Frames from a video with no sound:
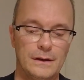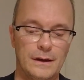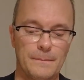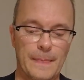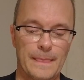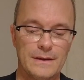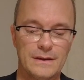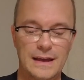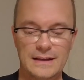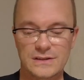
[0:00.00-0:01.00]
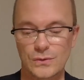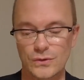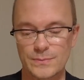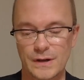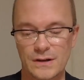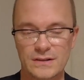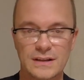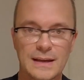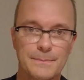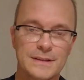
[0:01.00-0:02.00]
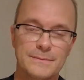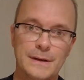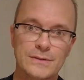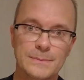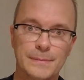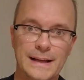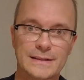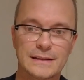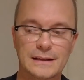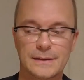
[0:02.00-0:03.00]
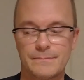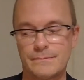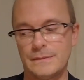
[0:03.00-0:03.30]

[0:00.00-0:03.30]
You get scorch marks, you get bits of melted plastic.